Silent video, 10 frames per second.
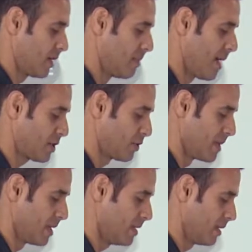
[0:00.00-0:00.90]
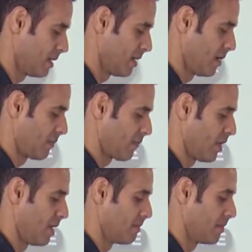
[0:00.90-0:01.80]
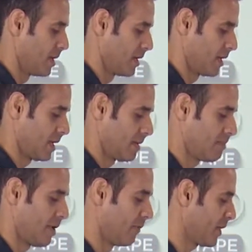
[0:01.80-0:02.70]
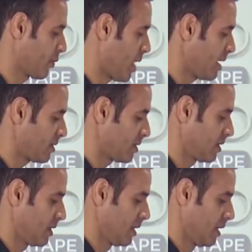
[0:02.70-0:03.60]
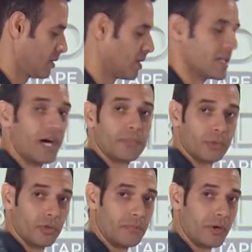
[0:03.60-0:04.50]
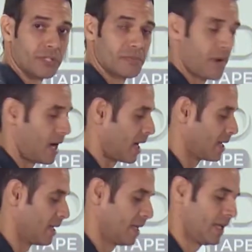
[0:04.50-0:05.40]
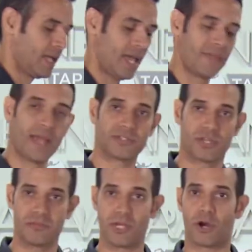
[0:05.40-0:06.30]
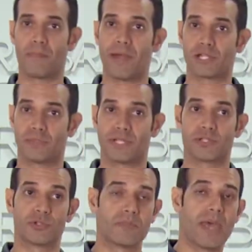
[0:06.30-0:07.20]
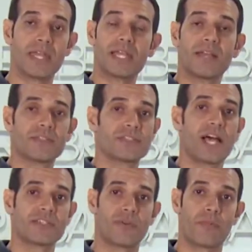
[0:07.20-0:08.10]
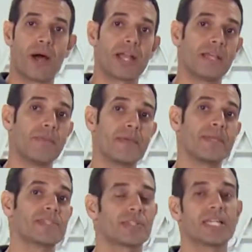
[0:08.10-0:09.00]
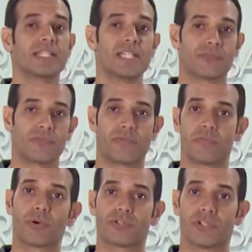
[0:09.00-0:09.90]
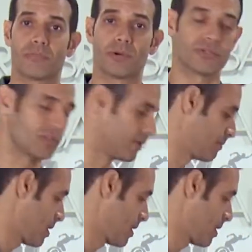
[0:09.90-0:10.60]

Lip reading: a measurement from pelvic crest to the upper lumbar spine, and that's going to be our measurement. So depending on the size of our body, it may be slightly different from person to person.